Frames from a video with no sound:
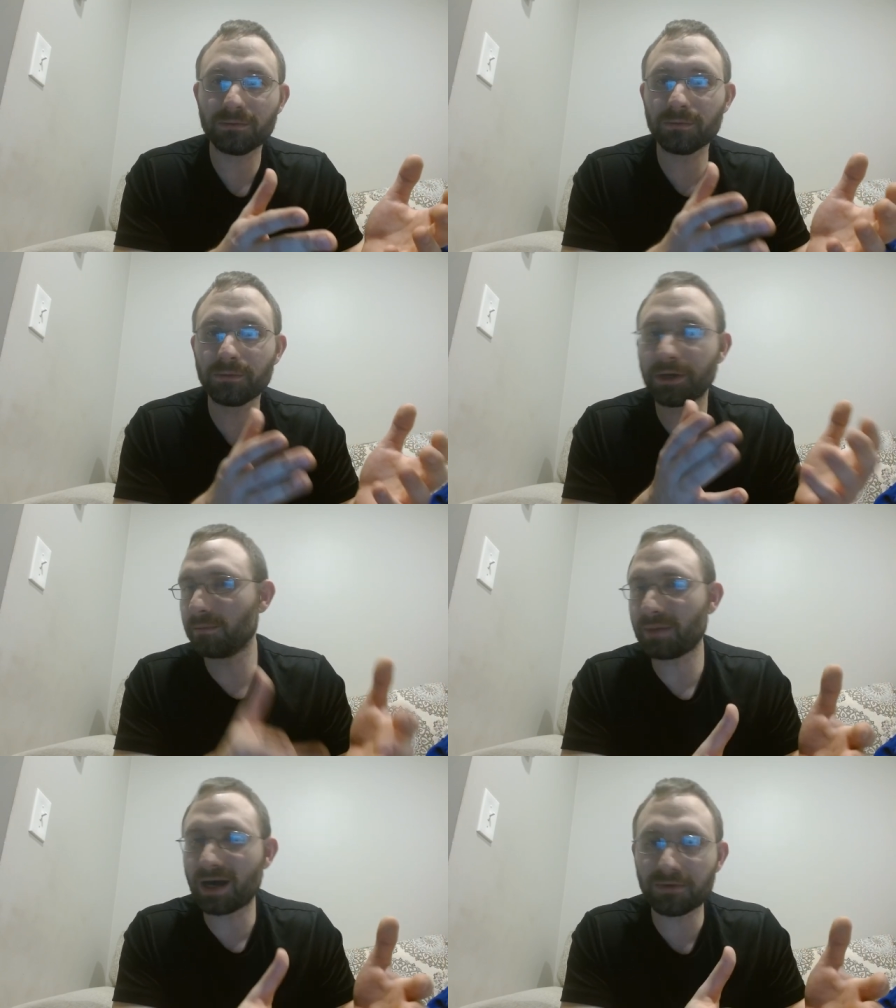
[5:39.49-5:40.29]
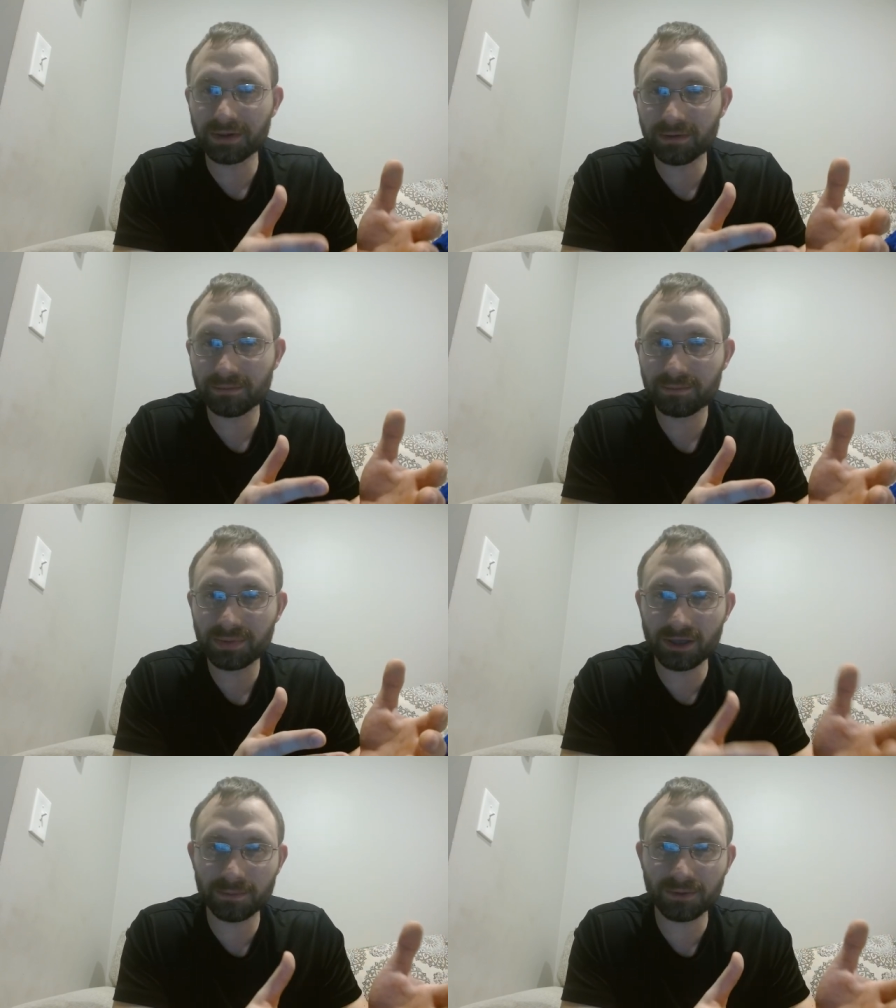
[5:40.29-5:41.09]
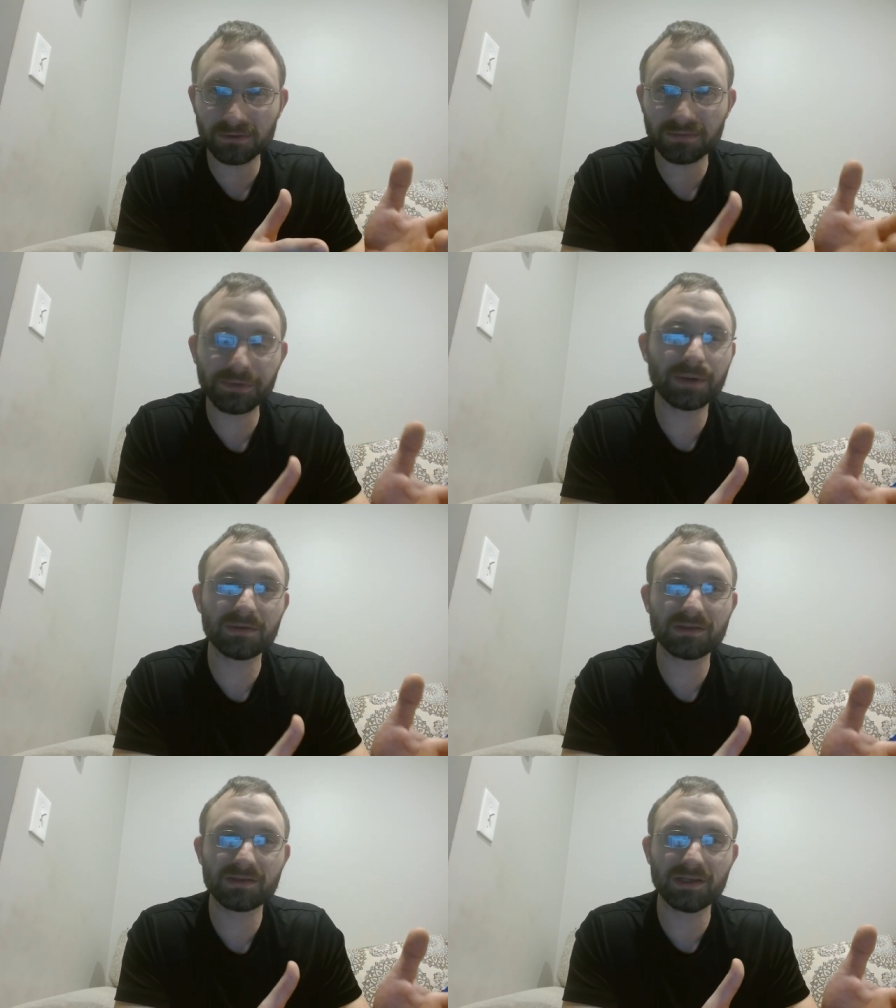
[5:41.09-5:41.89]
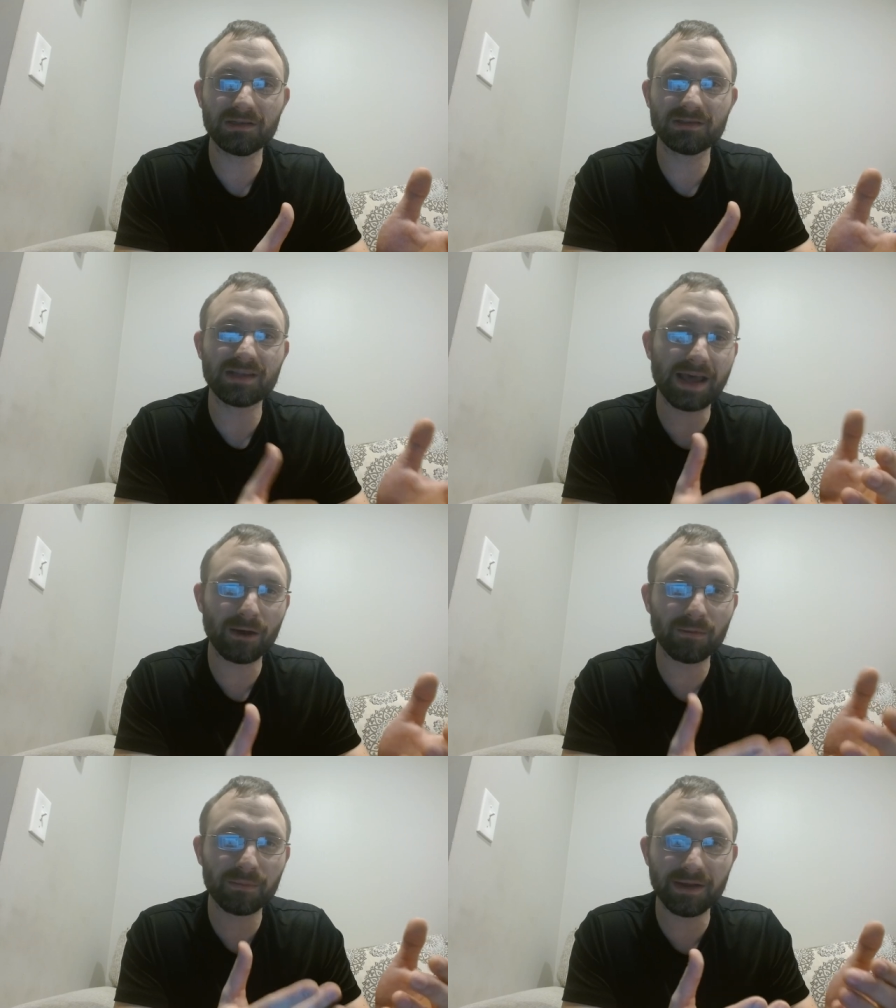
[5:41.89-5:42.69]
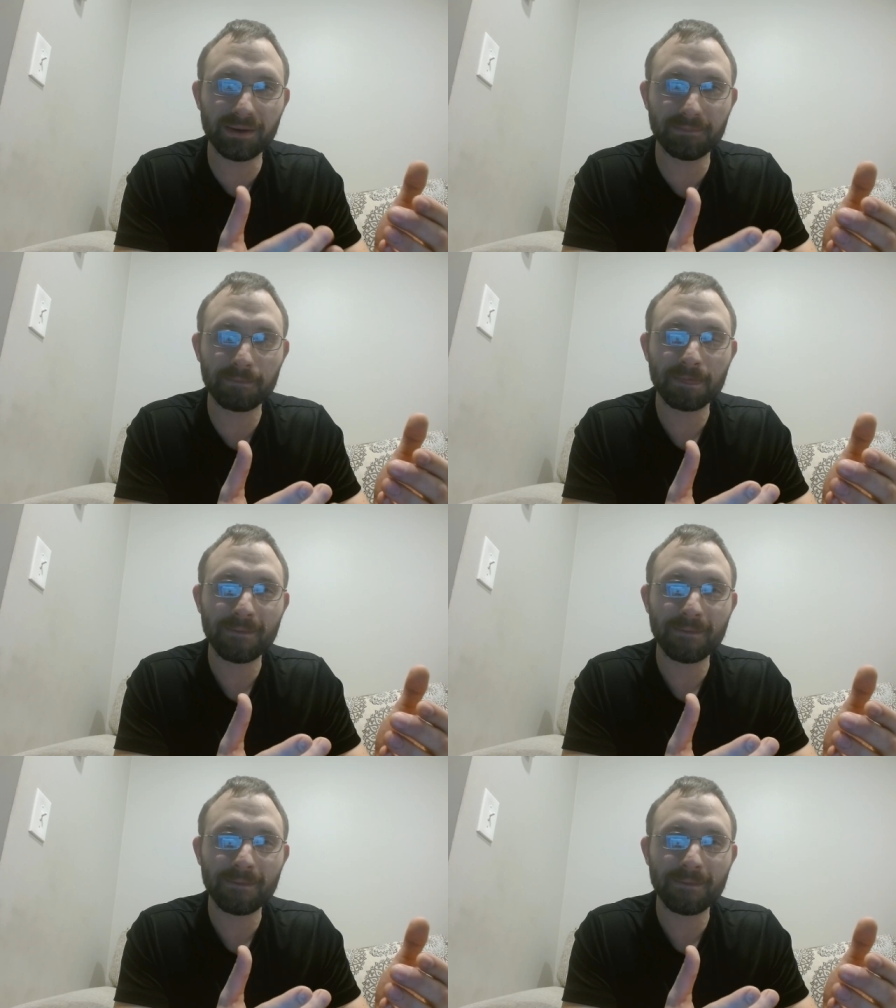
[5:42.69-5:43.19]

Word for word: re unbounding people's frequencies to help them